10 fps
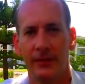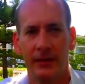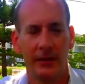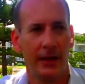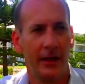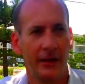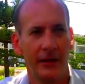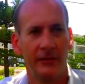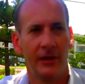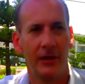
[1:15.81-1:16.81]
You can eat the
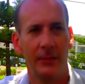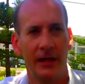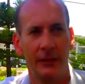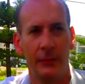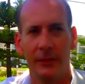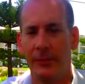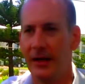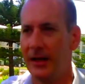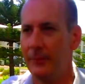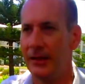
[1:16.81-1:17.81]
entire menu in the
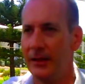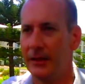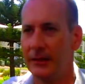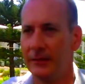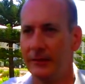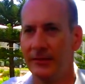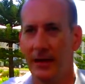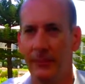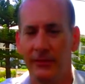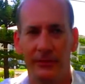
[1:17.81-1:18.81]
bar, be it
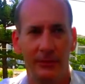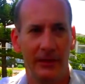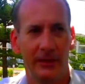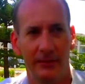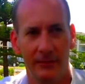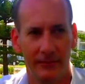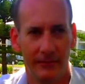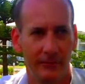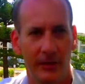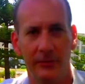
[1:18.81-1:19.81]
tapas, be it
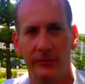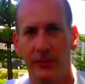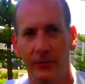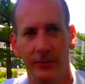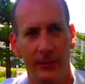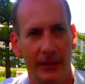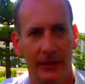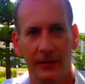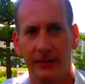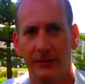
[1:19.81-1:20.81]
restaurant, be it
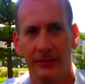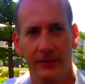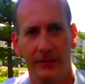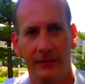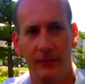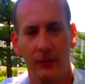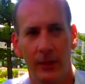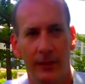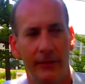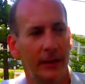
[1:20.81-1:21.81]
whatever.